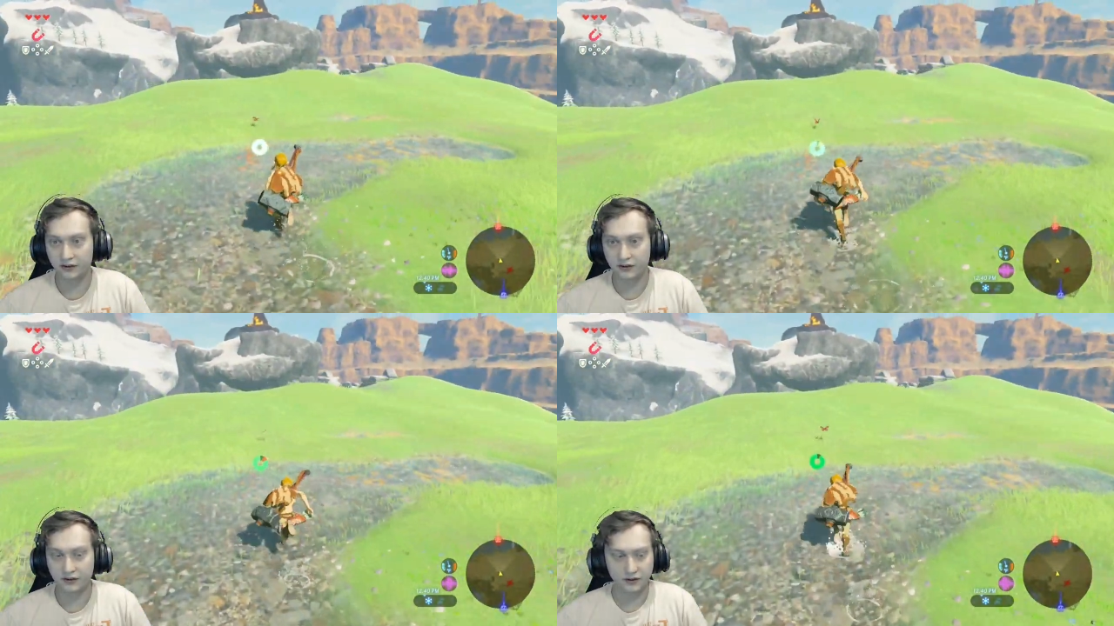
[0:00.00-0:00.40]

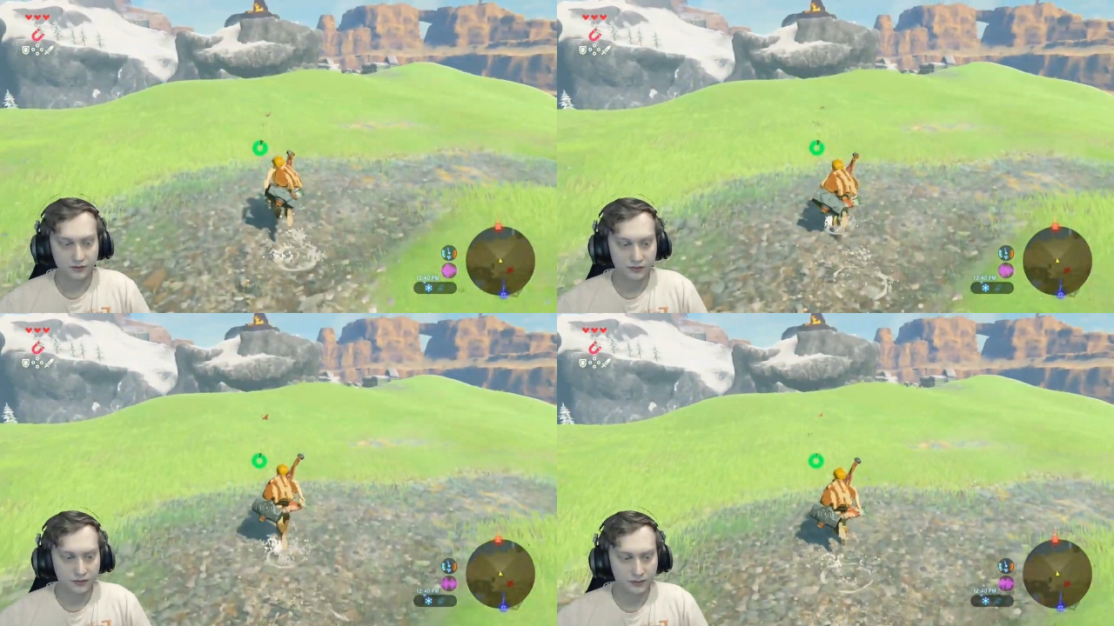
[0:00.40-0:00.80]

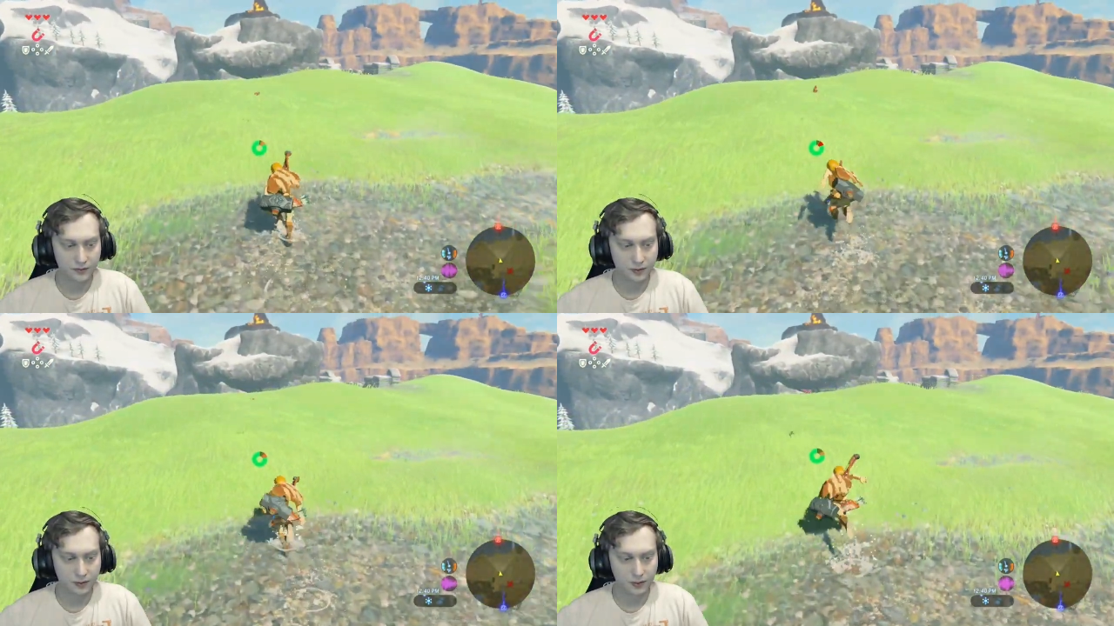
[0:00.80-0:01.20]

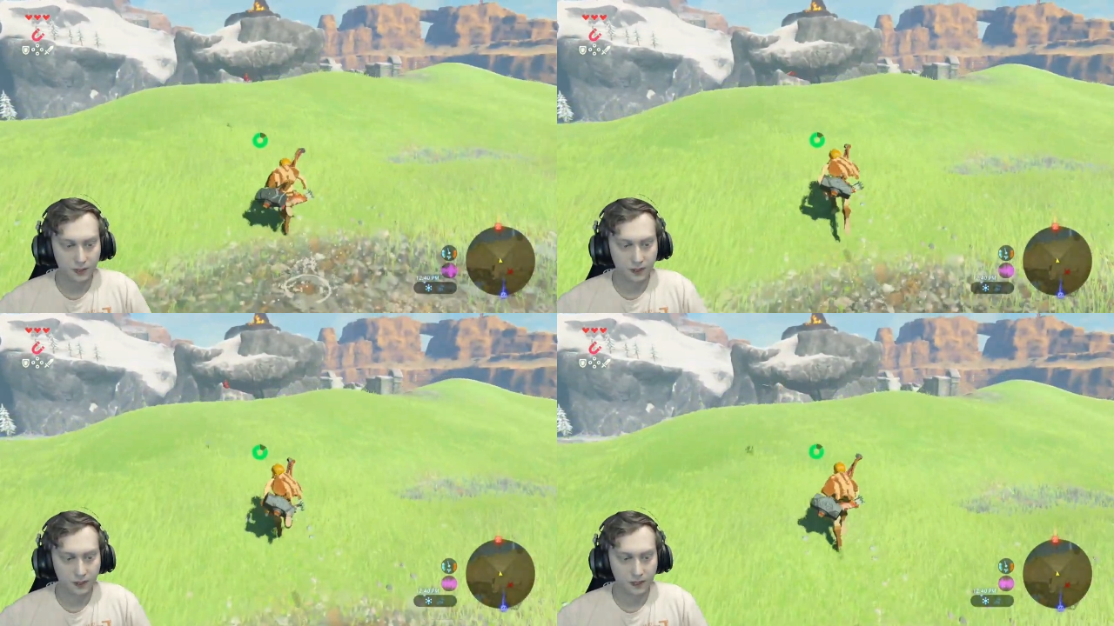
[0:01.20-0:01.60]

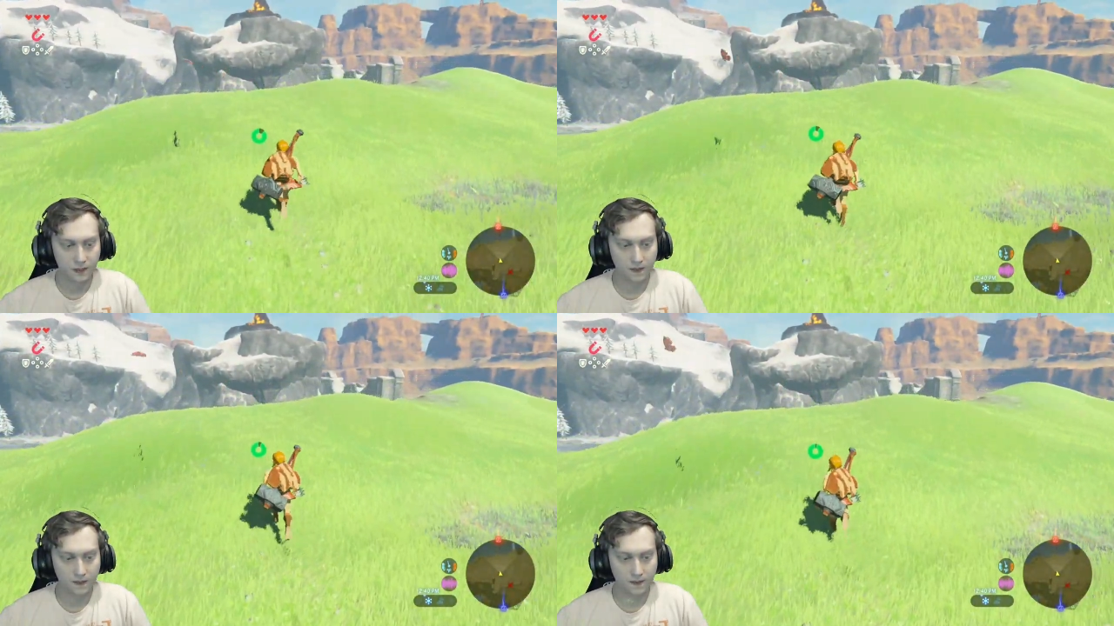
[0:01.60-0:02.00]

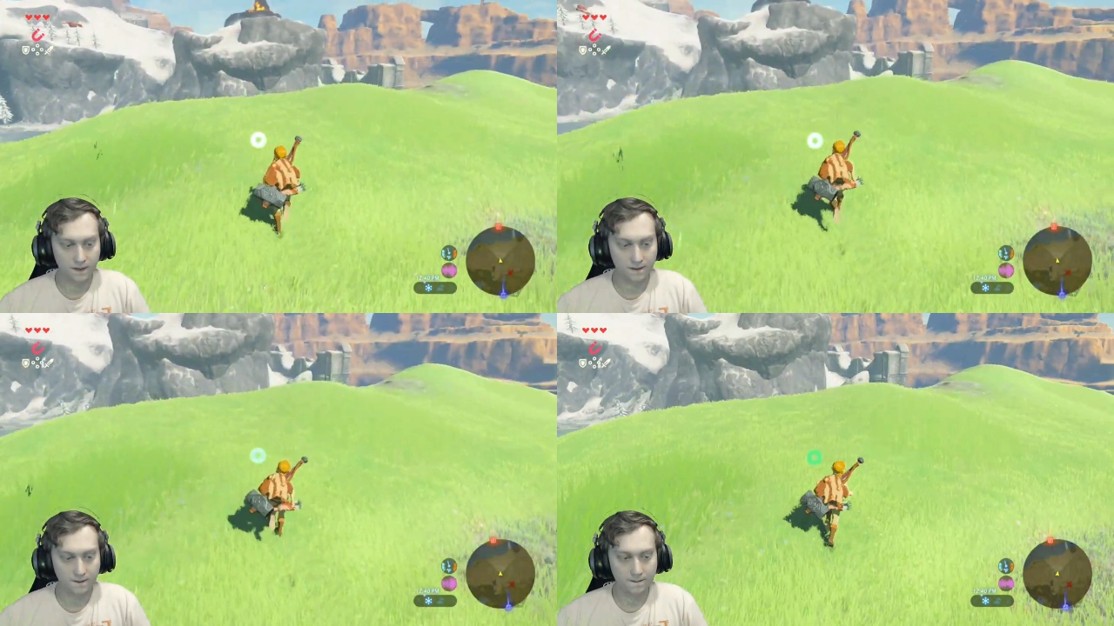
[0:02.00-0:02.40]

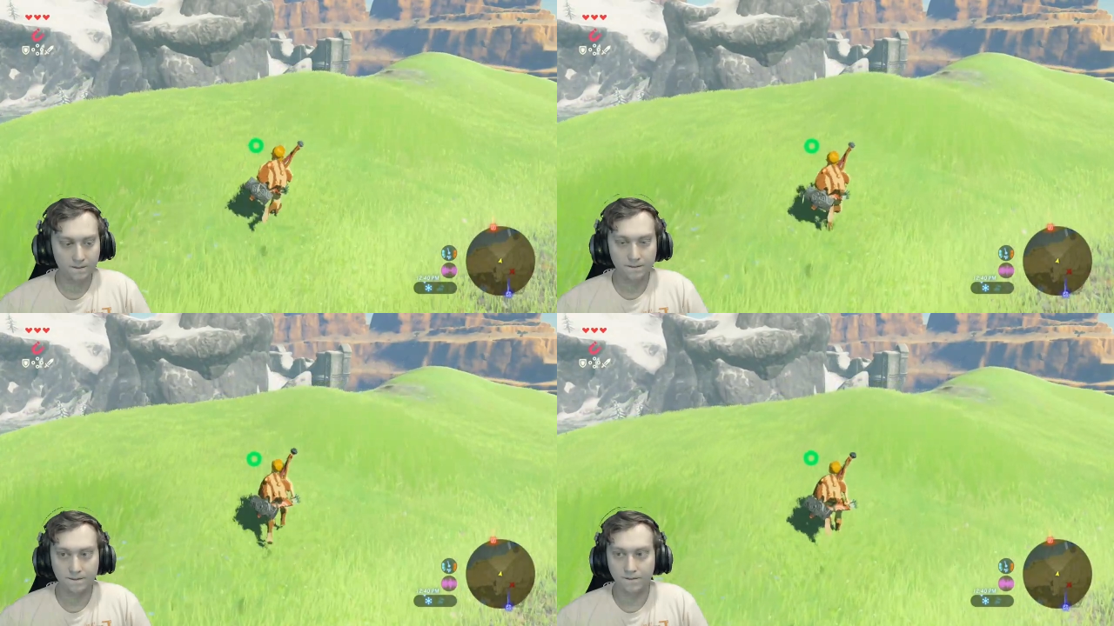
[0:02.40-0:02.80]

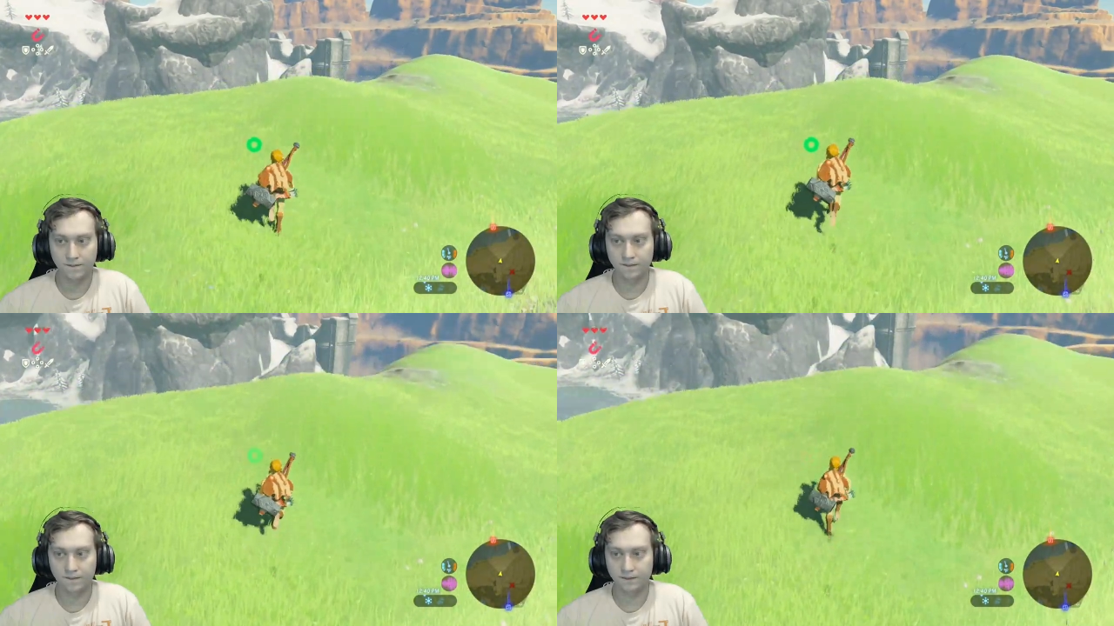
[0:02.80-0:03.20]

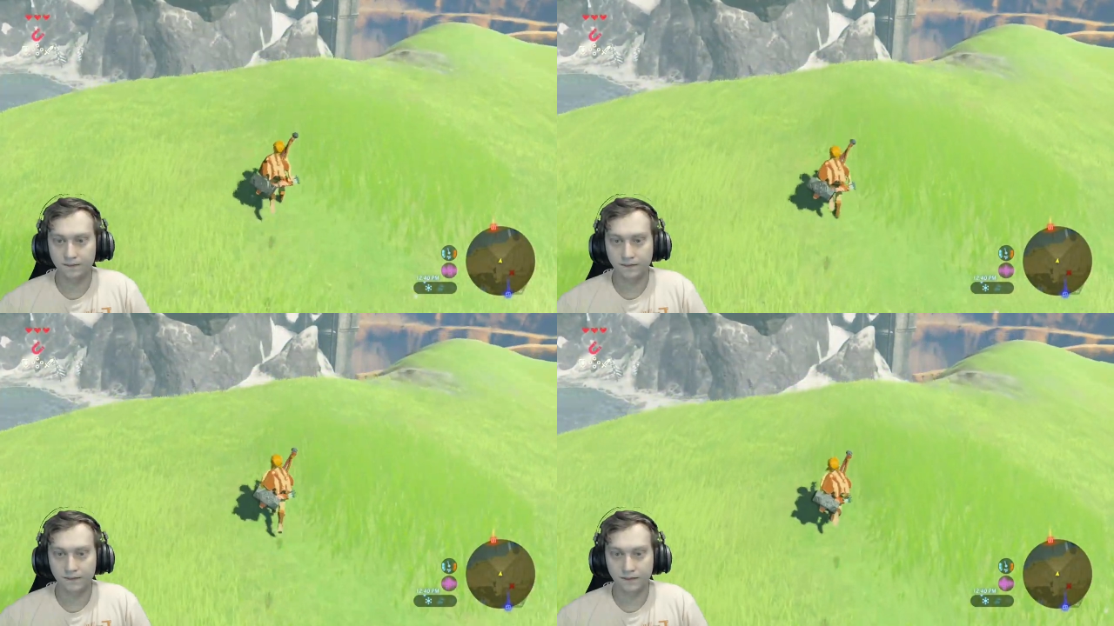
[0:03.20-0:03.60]

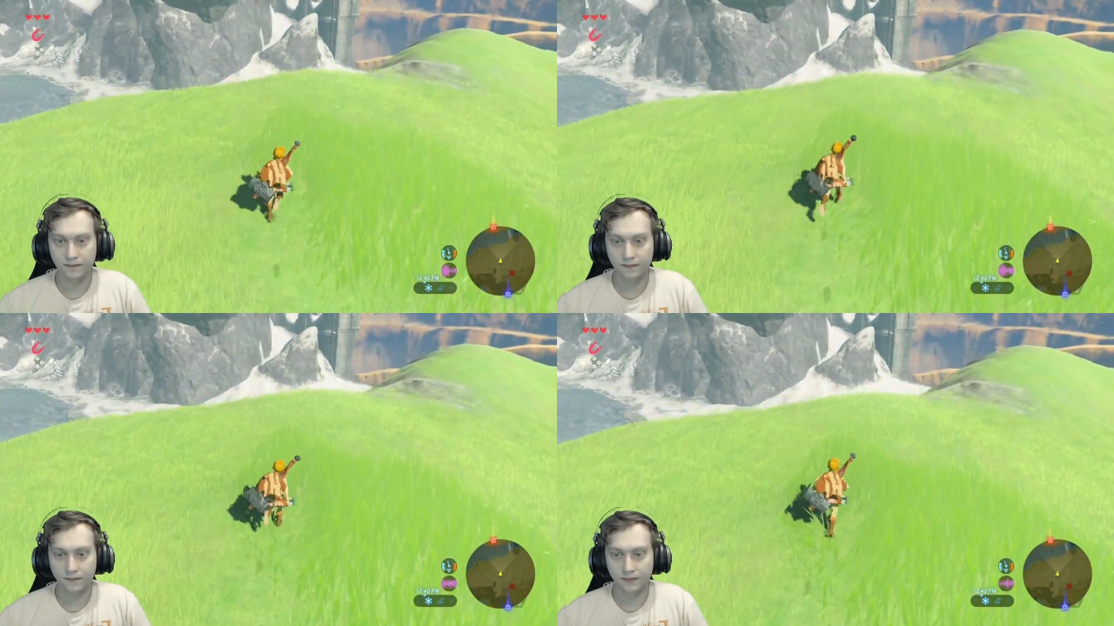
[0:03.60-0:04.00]

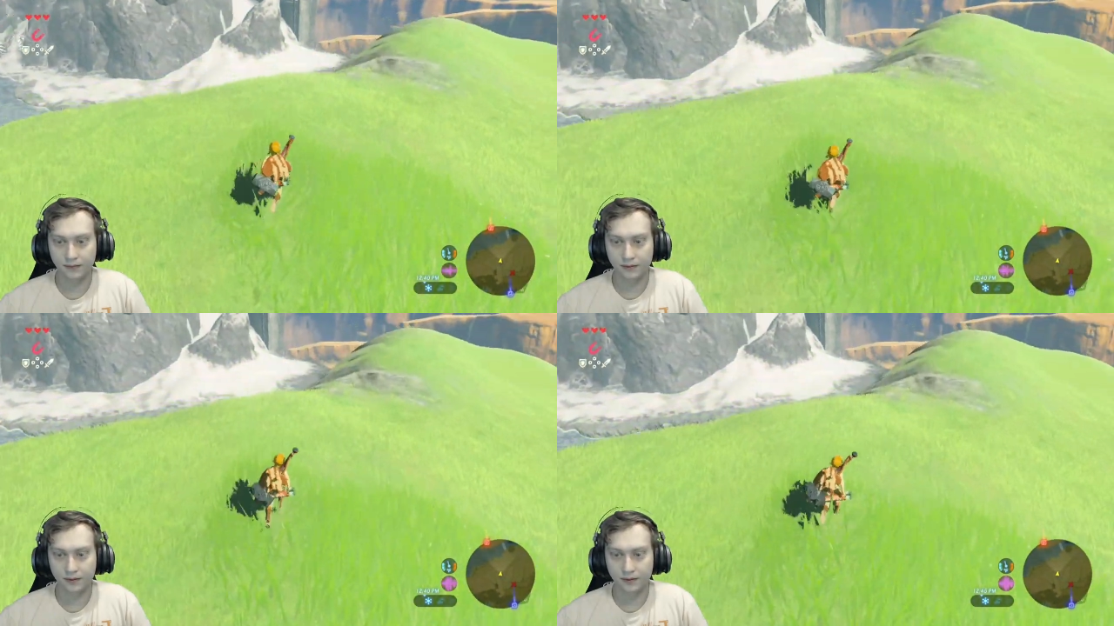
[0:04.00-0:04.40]

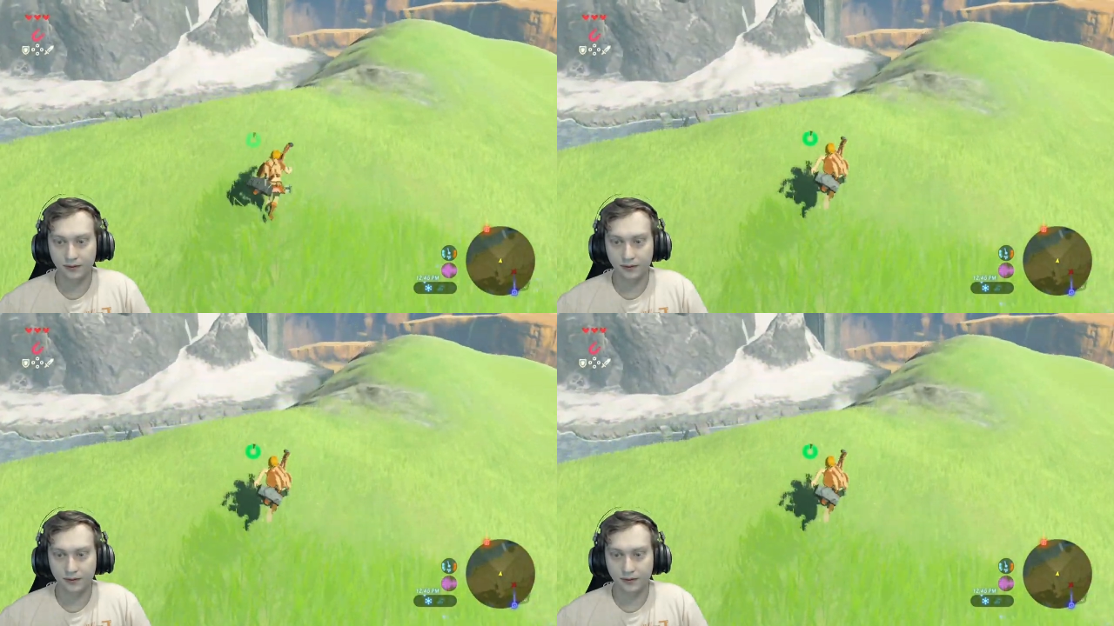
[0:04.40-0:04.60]
No one is speaking in this clip.